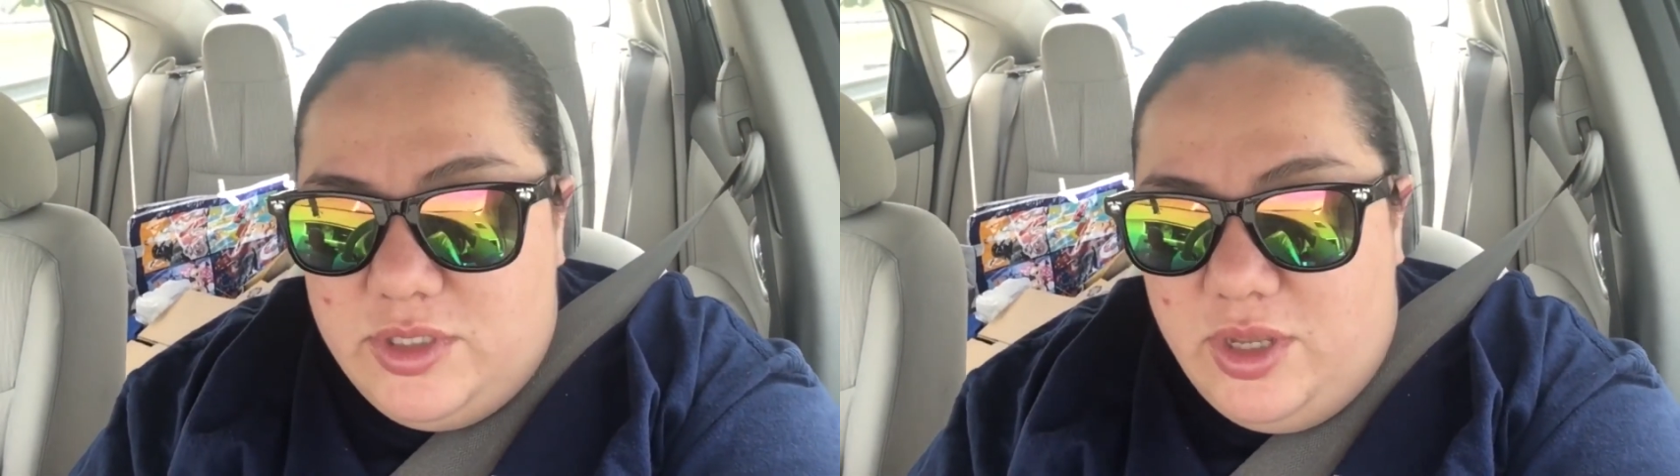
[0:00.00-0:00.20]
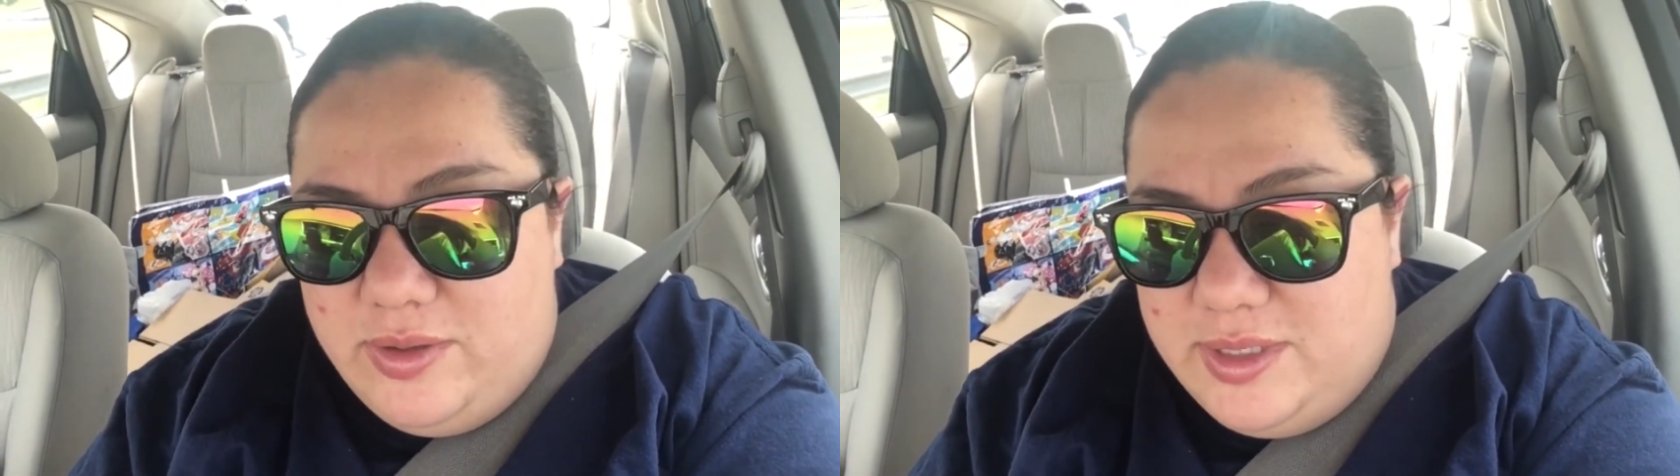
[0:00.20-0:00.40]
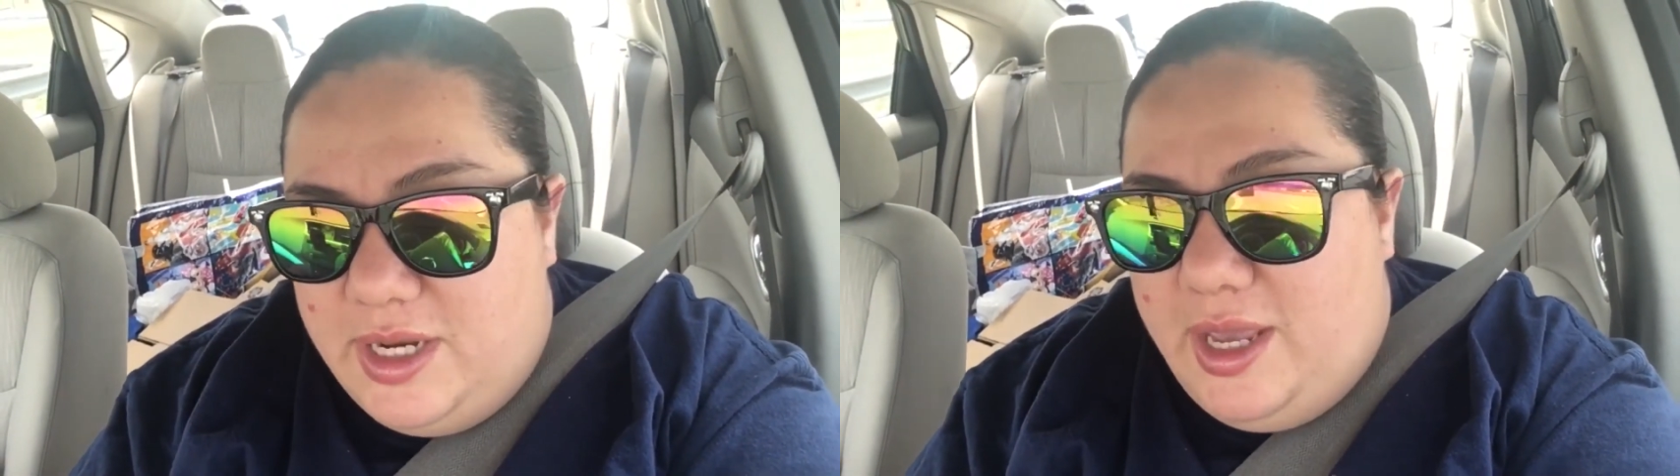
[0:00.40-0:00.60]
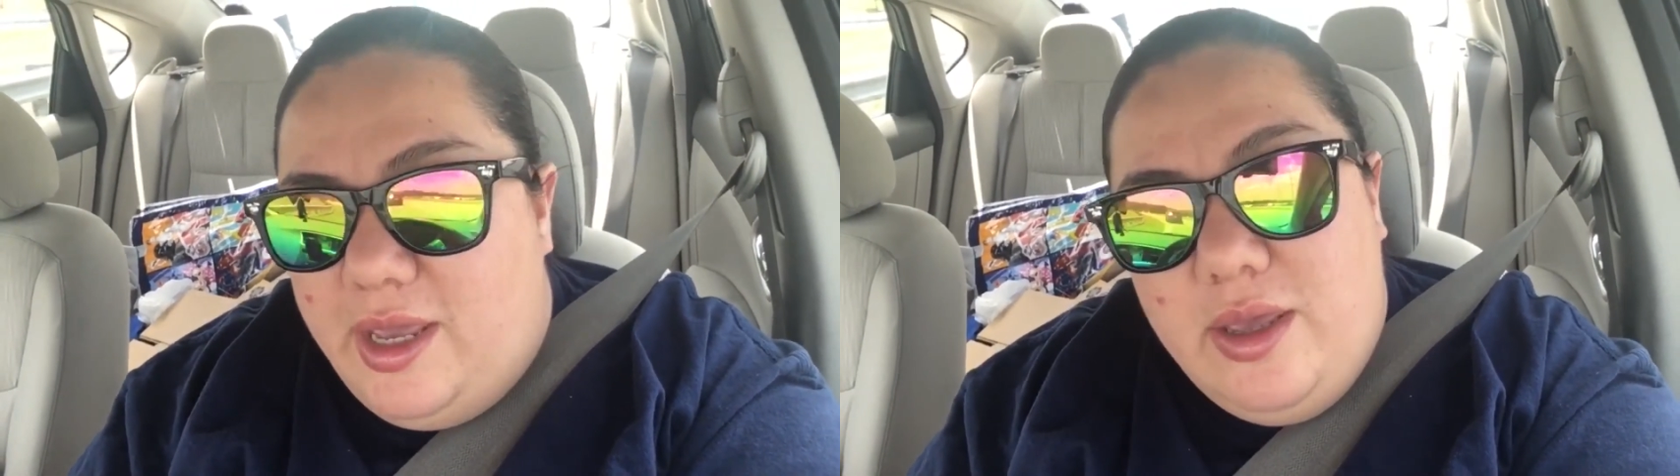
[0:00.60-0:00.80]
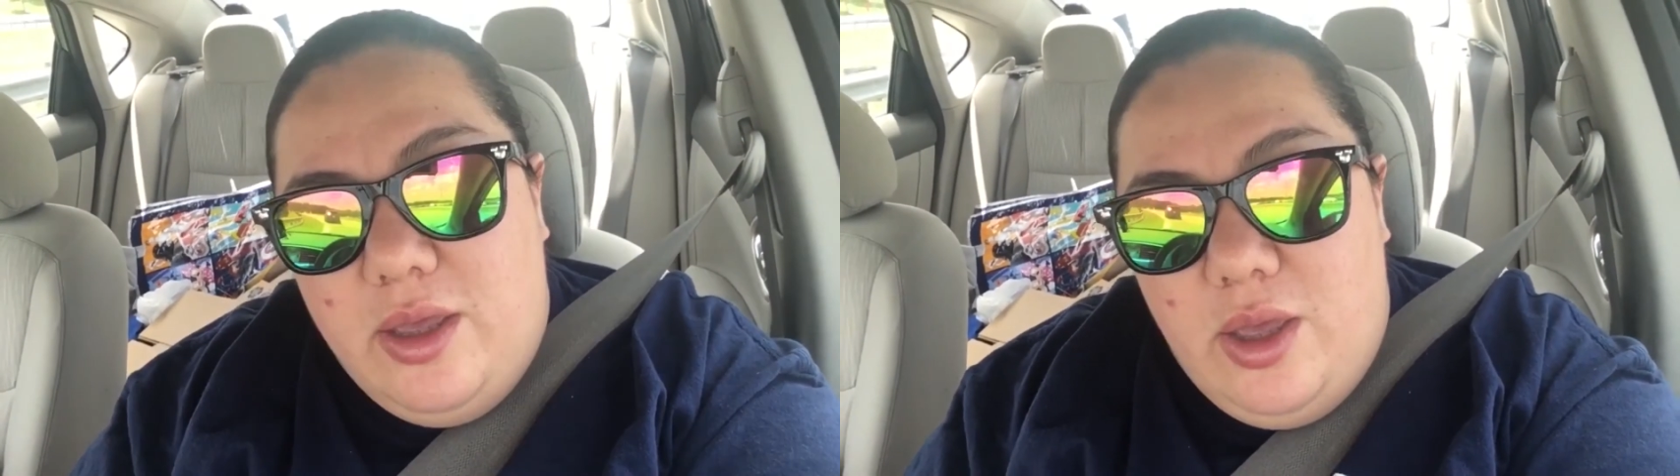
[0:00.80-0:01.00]
So
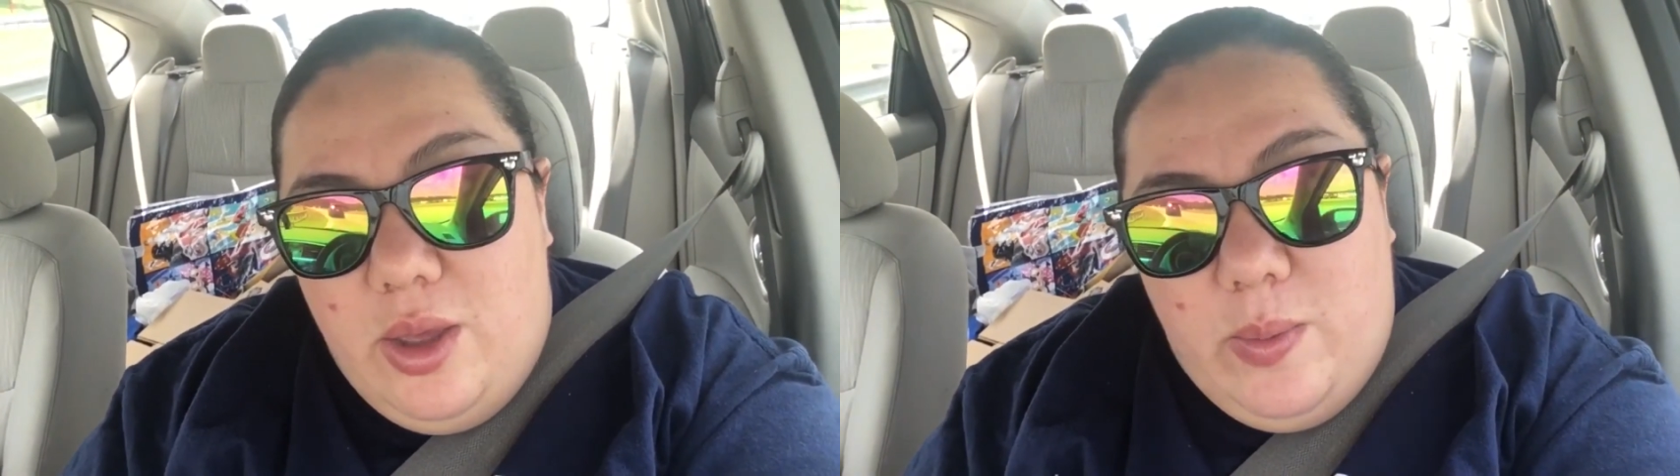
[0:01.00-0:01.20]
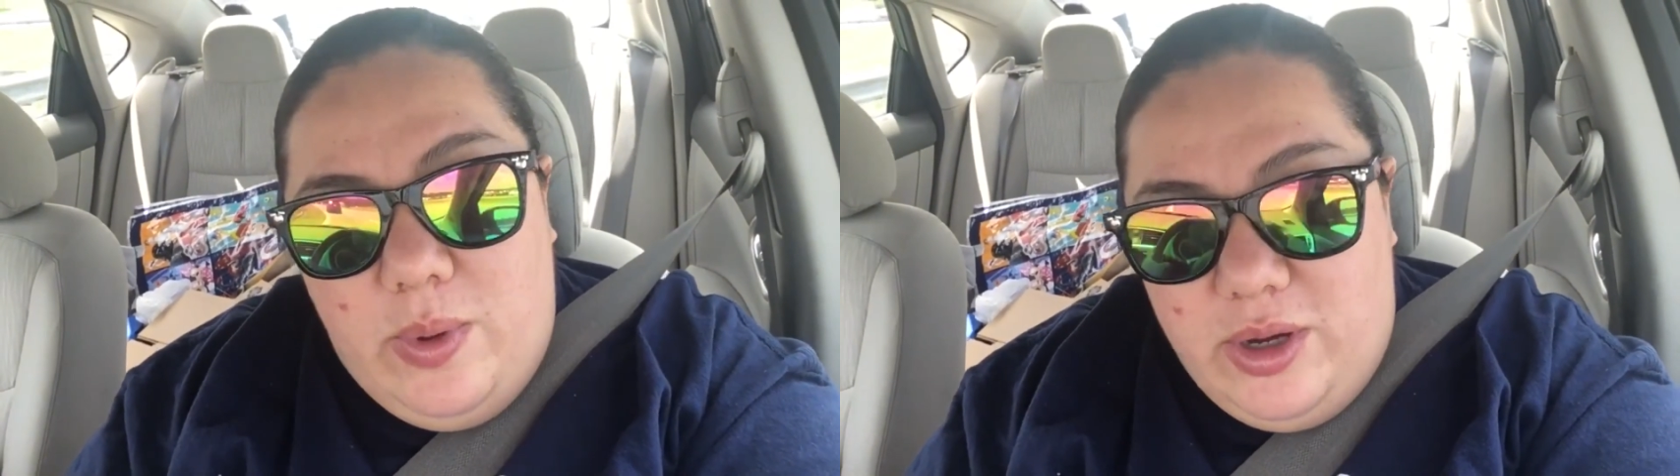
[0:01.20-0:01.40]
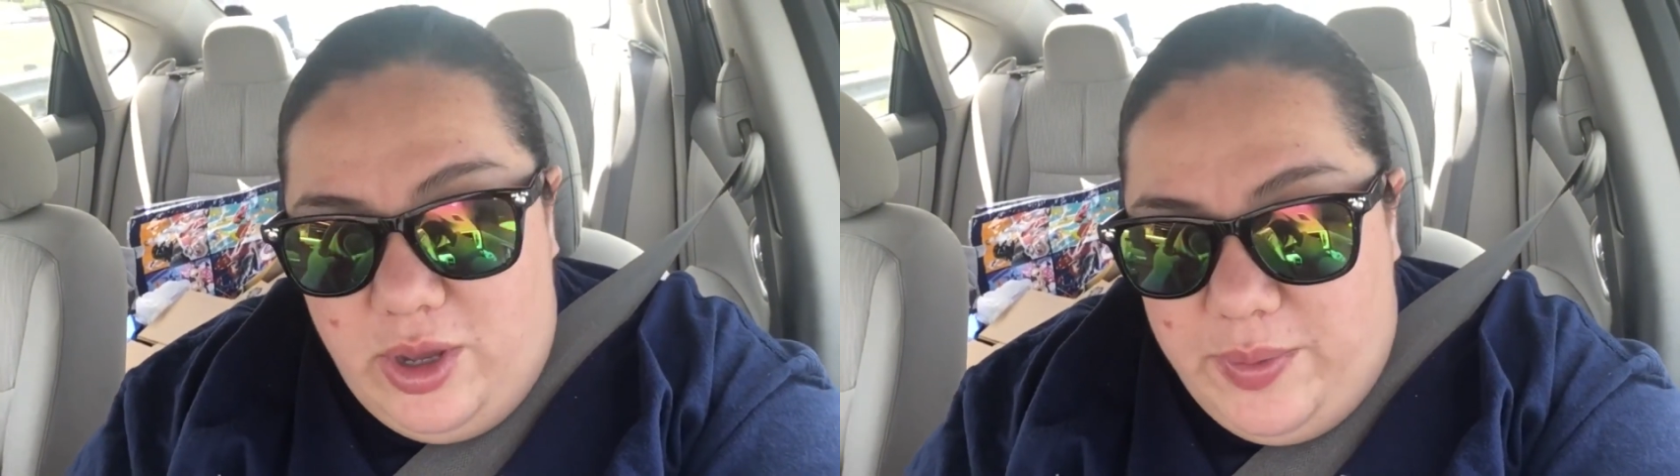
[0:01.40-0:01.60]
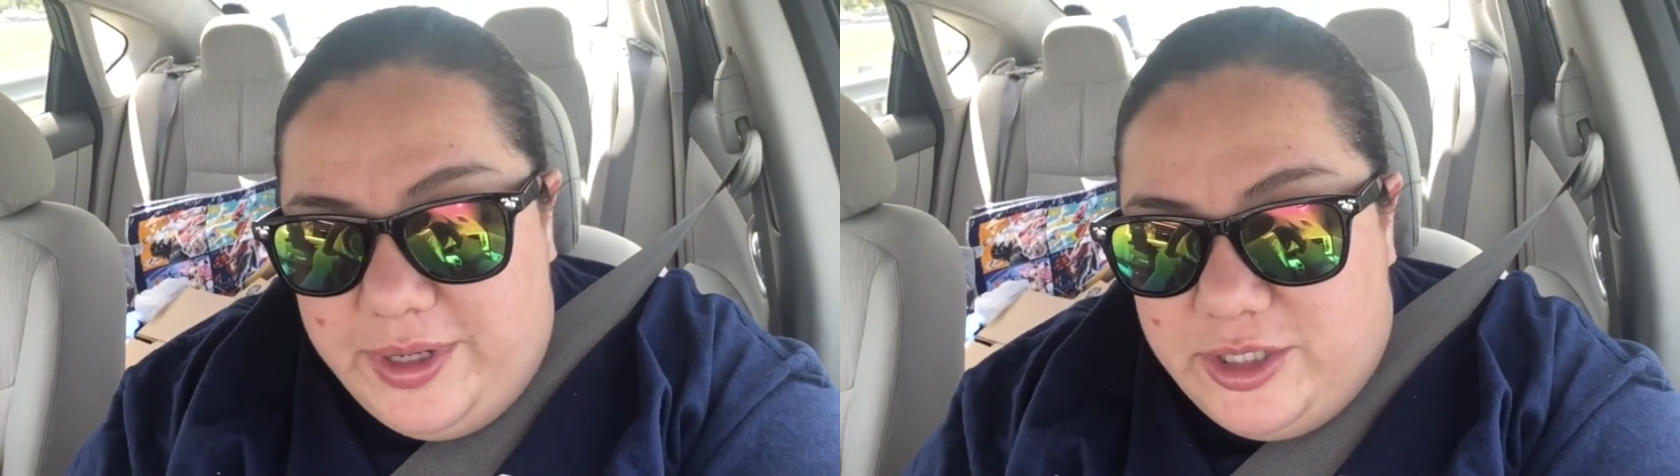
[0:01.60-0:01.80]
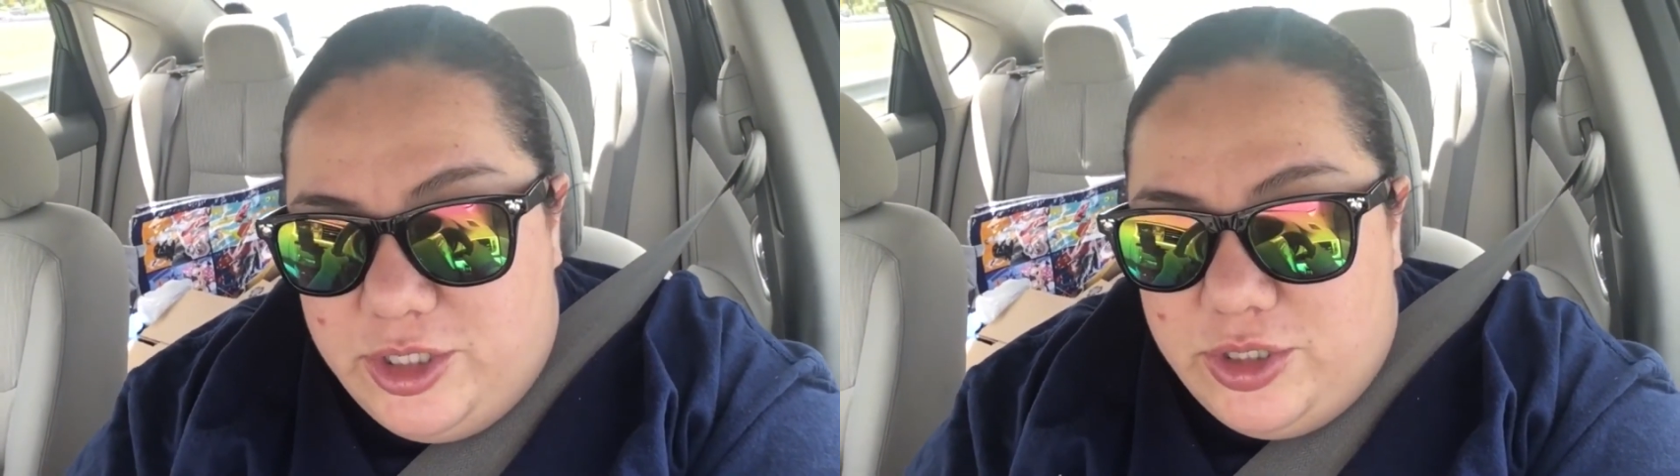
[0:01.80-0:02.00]
today we're going